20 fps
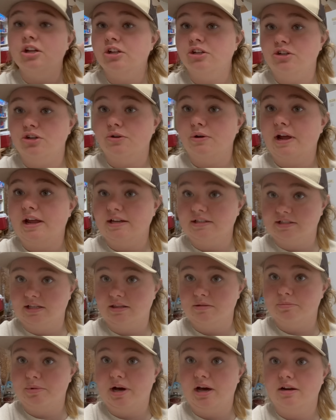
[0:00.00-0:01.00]
new eggs on
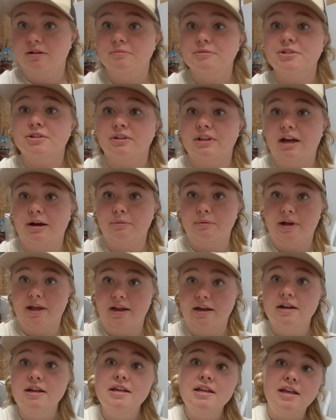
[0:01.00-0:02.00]
the bottom so that
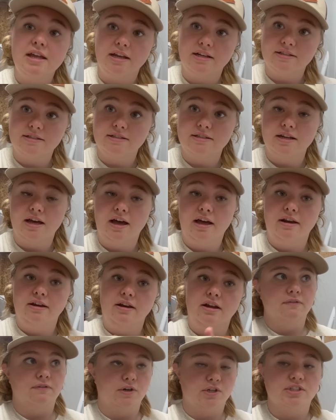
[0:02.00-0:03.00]
way it's
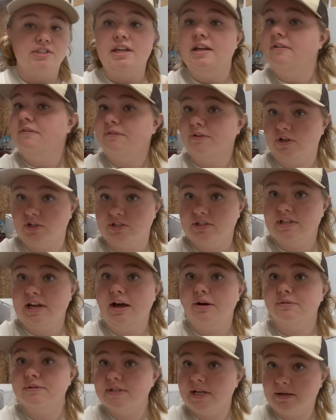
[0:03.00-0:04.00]
done first in first
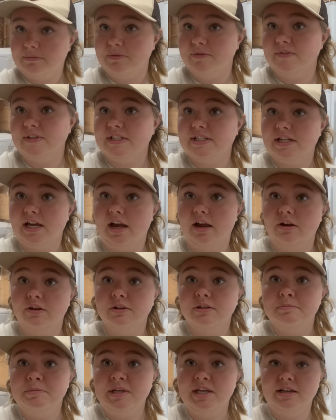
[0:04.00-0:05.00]
out type of a style
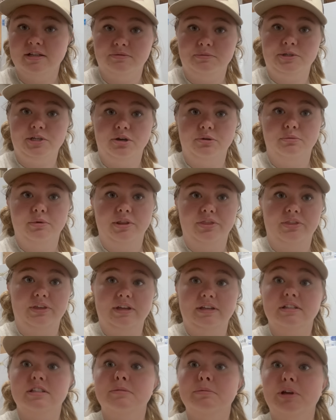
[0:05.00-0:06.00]
because we don't want
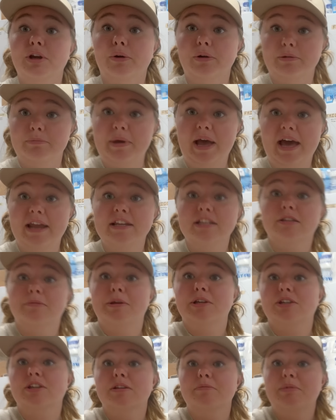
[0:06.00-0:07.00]
things to be going bad
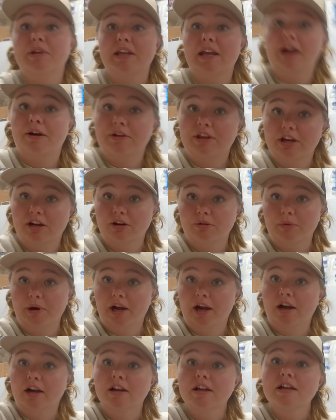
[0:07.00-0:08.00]
especially being out here
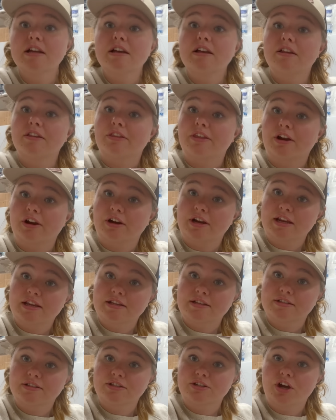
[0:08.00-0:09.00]
where there
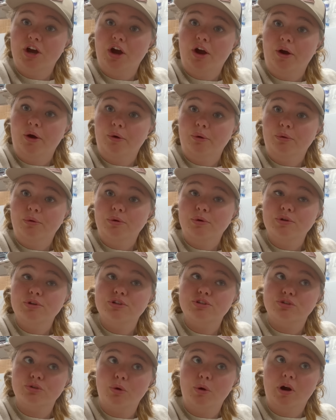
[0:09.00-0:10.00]
is no
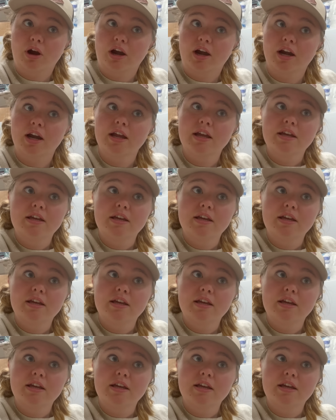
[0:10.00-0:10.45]
store